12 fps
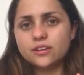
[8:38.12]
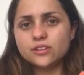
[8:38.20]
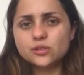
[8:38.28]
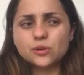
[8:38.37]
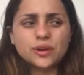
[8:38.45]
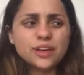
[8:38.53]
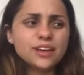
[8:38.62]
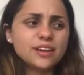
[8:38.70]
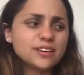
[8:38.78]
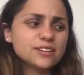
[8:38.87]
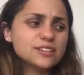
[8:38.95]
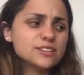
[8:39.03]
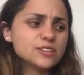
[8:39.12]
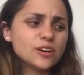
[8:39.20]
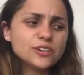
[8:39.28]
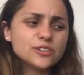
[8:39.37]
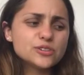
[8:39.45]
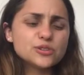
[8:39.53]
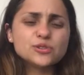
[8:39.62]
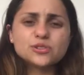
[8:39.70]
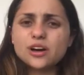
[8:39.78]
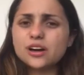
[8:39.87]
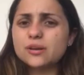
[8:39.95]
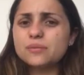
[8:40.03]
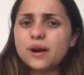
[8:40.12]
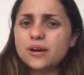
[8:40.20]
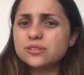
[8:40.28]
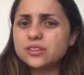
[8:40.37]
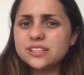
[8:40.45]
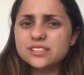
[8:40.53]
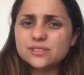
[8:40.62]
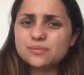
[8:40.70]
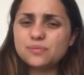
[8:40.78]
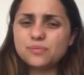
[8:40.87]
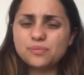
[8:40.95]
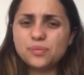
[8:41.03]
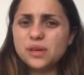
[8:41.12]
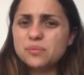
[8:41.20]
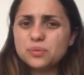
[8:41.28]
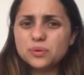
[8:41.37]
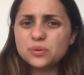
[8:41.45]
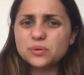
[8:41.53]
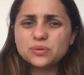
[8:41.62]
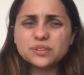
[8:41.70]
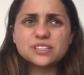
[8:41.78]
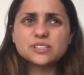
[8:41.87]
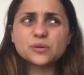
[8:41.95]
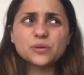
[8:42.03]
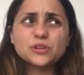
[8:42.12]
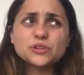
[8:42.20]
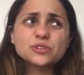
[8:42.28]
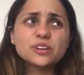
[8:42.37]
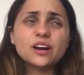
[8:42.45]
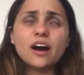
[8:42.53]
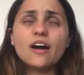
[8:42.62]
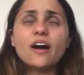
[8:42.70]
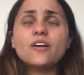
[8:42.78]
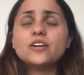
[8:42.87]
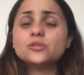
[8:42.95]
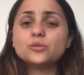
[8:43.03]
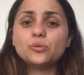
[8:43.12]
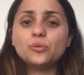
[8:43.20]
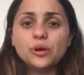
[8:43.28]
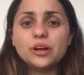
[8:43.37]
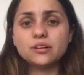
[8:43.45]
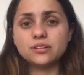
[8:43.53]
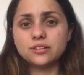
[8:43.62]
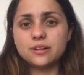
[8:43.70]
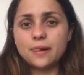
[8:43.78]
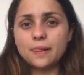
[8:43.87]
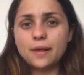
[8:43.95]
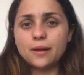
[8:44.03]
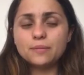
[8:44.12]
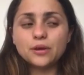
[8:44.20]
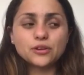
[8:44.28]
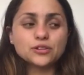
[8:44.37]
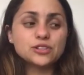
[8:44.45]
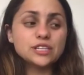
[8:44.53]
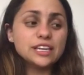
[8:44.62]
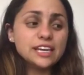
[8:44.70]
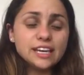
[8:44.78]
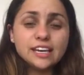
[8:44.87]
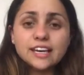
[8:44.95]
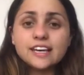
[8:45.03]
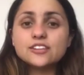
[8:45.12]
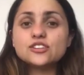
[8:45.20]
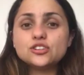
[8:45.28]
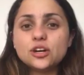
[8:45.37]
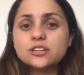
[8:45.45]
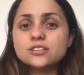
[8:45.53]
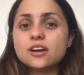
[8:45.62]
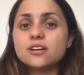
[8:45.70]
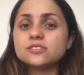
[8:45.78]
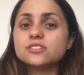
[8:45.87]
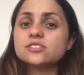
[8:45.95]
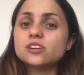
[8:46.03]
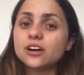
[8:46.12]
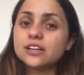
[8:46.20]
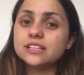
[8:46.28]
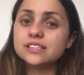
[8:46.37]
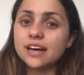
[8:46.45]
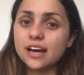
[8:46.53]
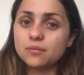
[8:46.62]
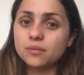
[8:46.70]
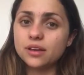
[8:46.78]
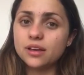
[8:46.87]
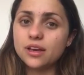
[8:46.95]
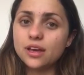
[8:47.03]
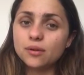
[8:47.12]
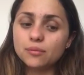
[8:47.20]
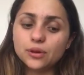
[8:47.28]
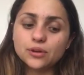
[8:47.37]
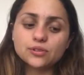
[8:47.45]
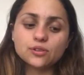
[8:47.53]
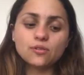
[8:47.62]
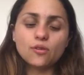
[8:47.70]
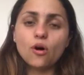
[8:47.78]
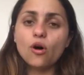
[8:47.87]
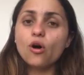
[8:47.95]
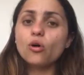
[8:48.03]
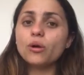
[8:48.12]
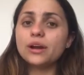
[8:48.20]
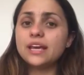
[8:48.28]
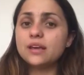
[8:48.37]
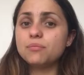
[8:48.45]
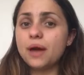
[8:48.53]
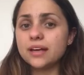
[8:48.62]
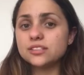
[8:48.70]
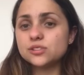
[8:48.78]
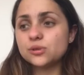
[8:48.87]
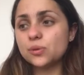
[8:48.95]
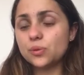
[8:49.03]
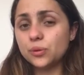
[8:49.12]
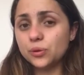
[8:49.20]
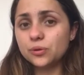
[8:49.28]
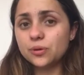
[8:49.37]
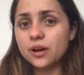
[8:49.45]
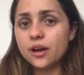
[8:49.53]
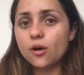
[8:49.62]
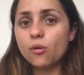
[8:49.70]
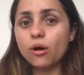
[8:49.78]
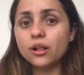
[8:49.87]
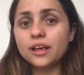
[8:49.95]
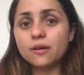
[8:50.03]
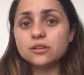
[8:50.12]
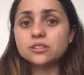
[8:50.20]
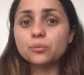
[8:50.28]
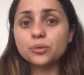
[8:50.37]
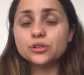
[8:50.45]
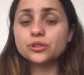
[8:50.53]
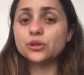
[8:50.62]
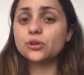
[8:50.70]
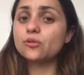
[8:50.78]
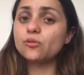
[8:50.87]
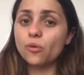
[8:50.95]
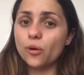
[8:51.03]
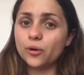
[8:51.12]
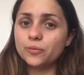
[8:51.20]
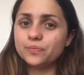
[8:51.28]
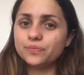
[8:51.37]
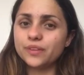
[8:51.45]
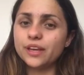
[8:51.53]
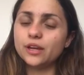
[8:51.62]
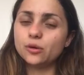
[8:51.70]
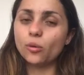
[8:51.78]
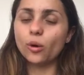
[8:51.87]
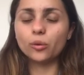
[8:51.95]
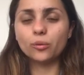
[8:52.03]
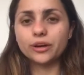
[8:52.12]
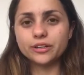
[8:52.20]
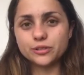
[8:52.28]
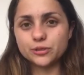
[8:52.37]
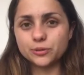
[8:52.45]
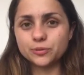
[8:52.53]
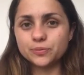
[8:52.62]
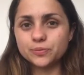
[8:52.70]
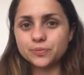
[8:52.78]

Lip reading: So he starts to talk about these people, these creatures that aren't real, because he is just unstuck in time because of all what he passed through while he was a prisoner of war in World War II.